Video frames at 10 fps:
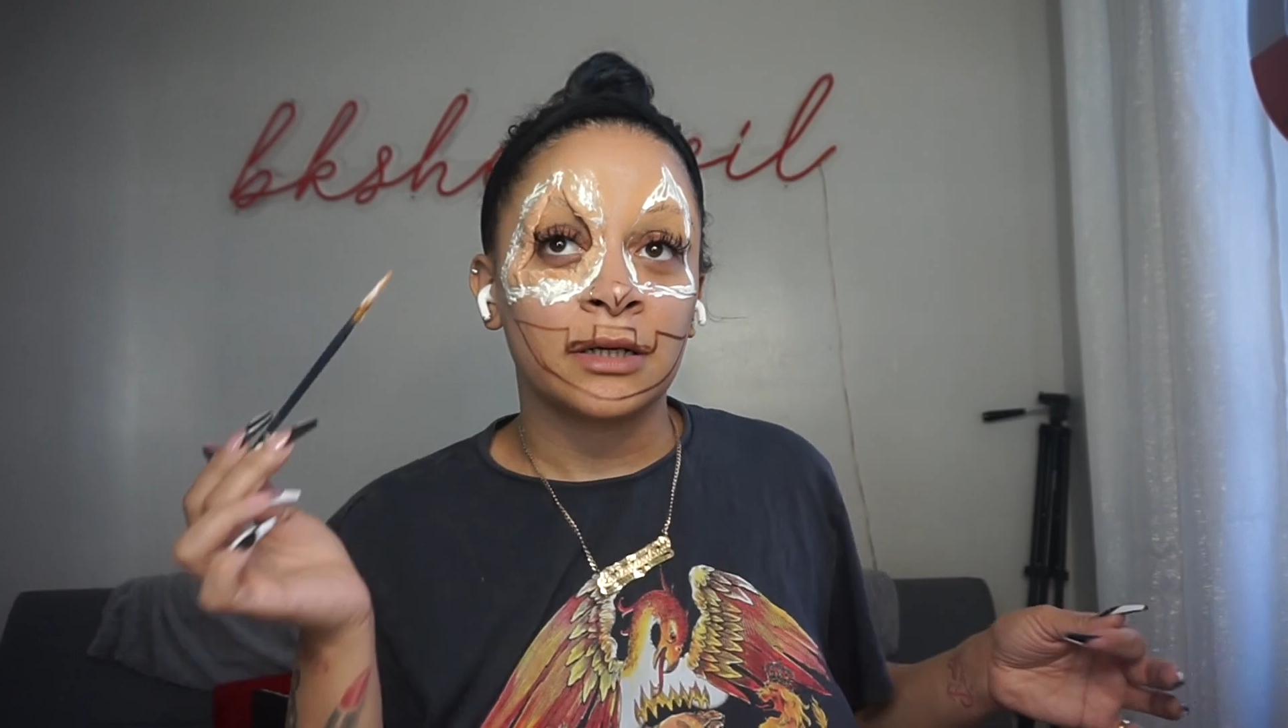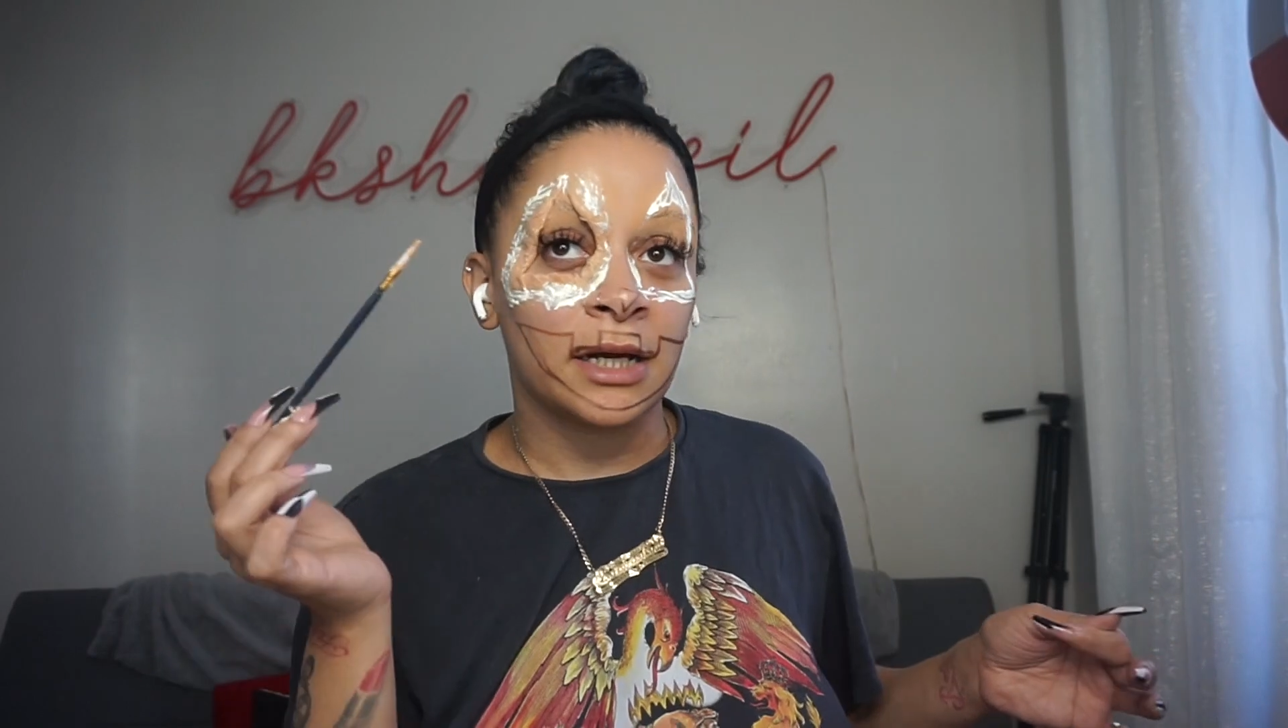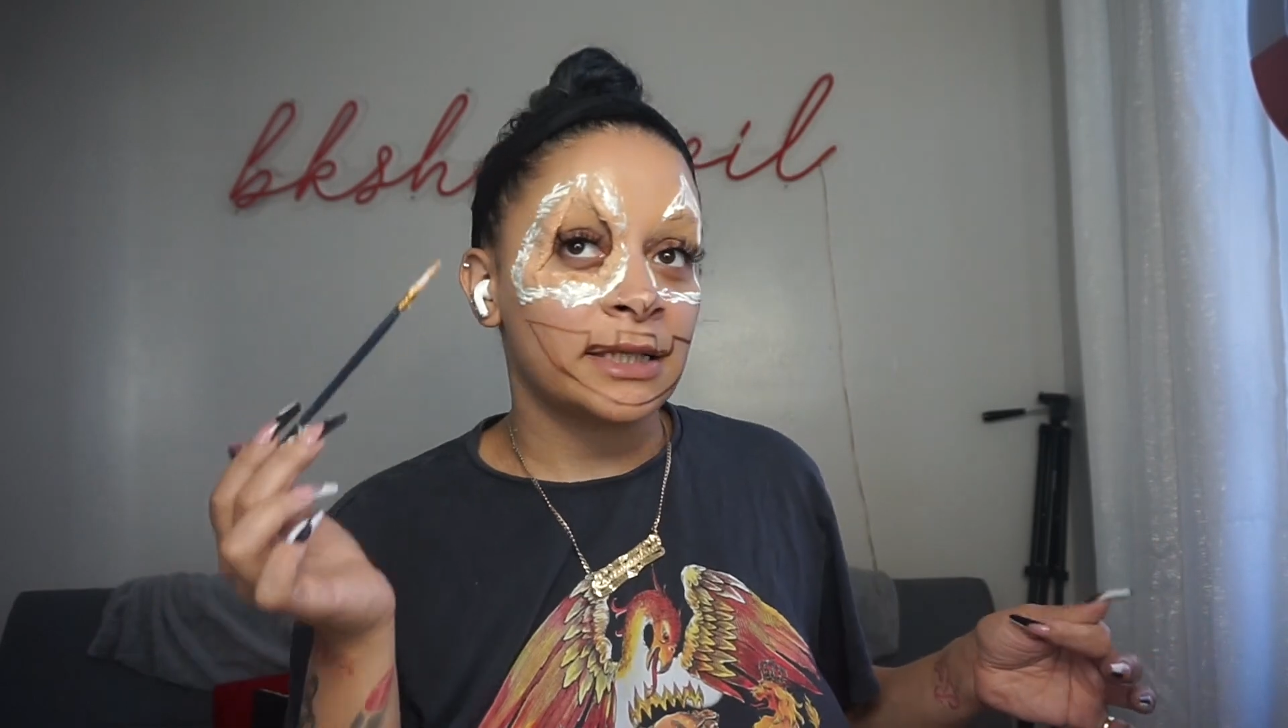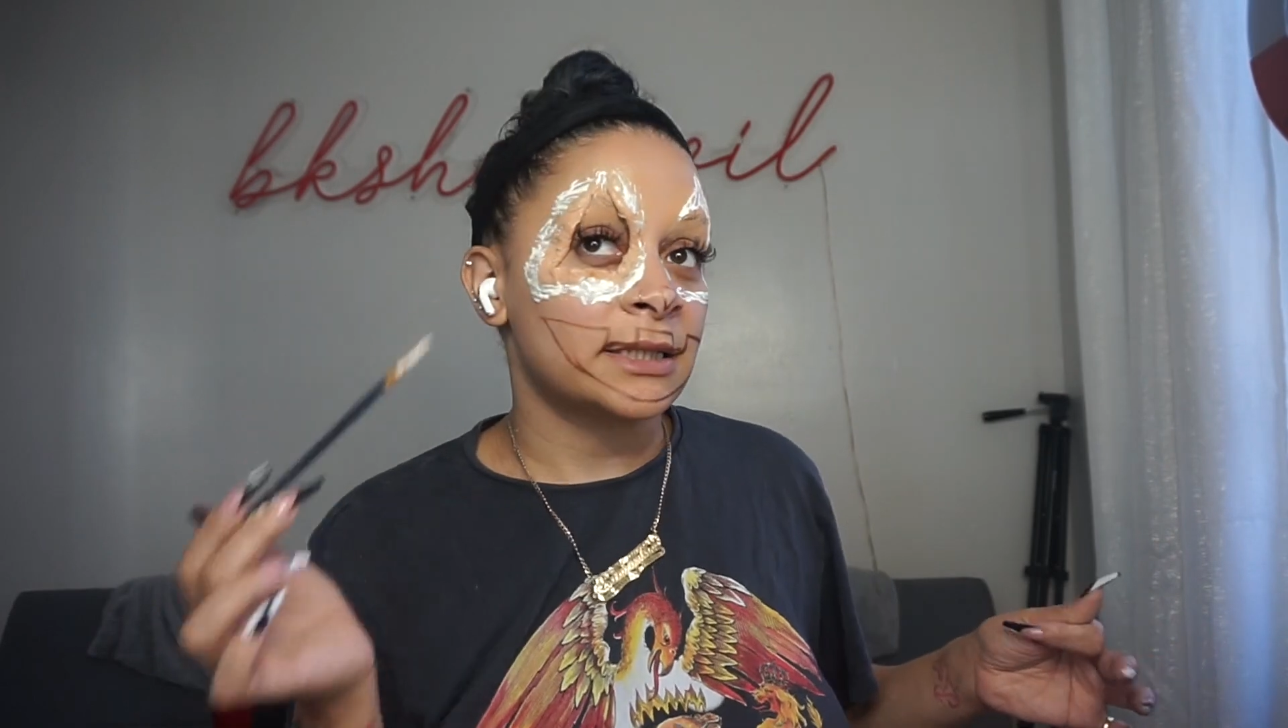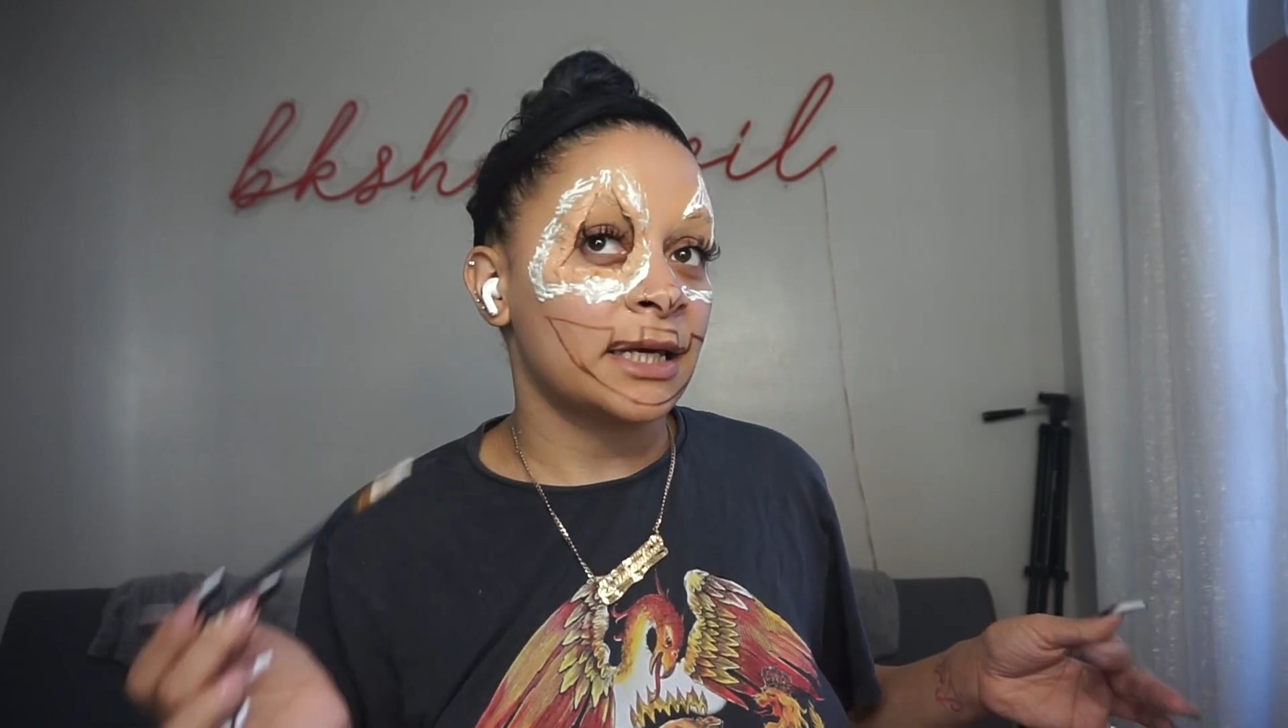
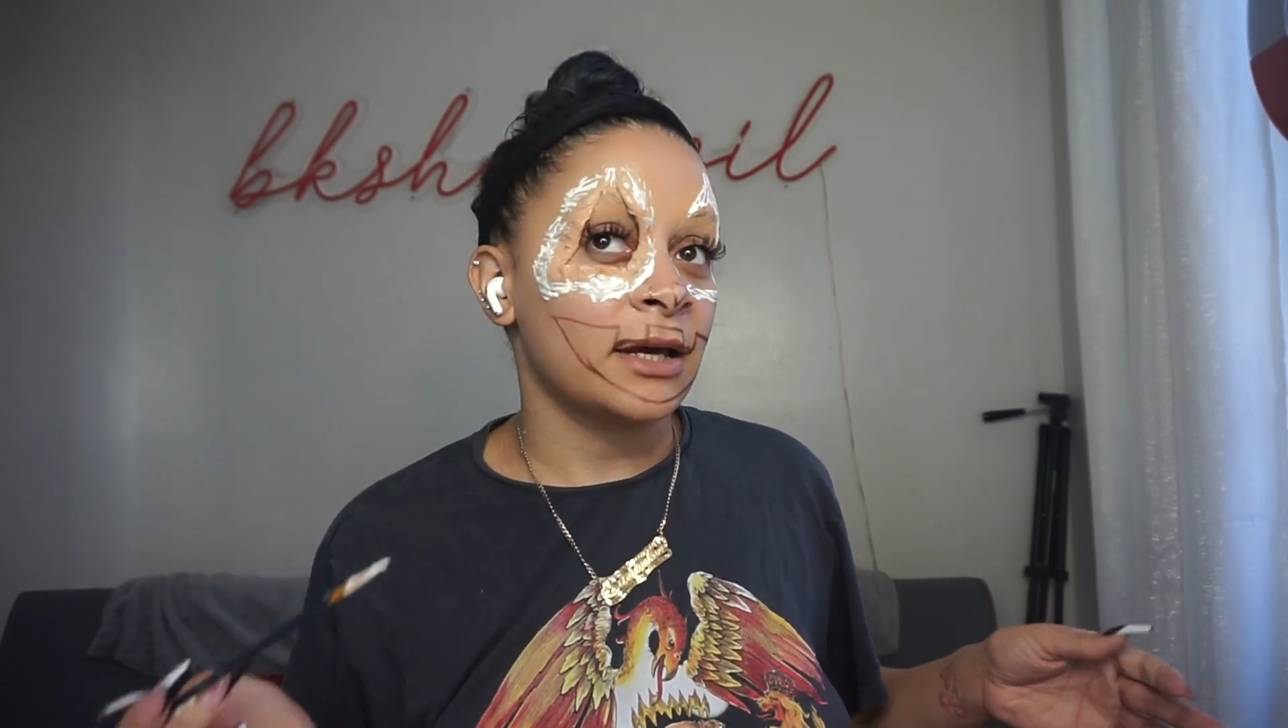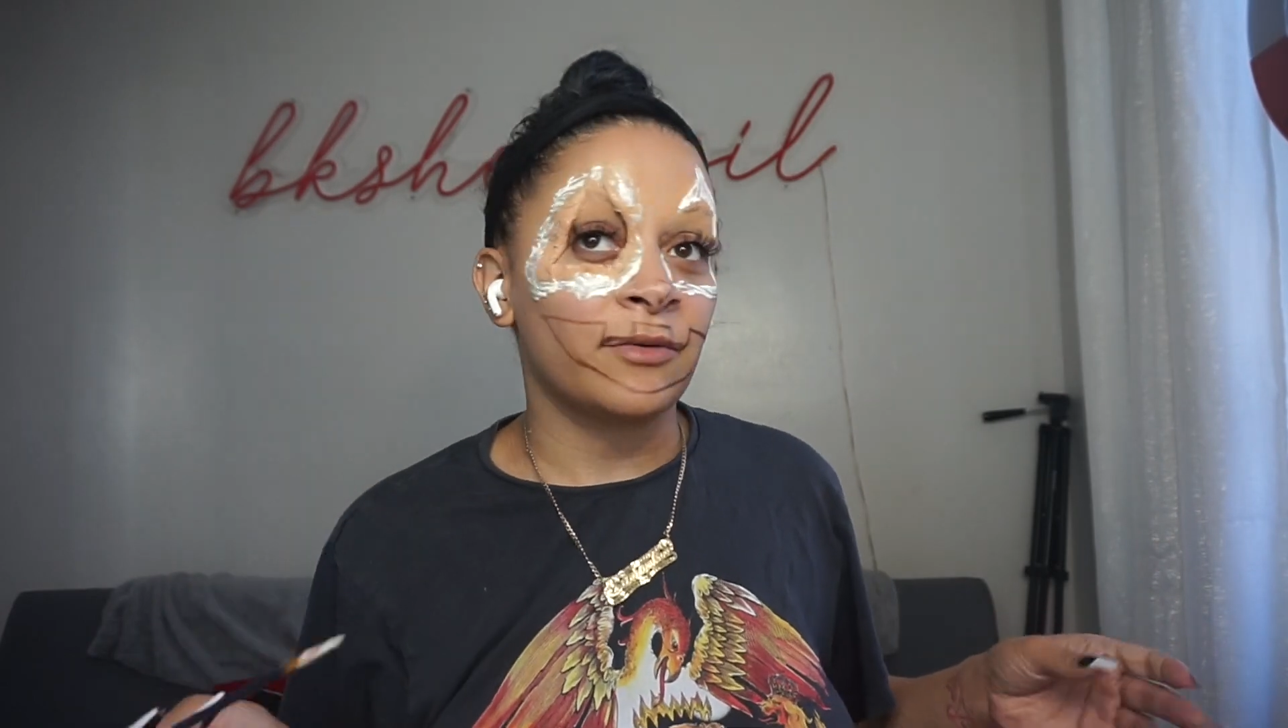and scare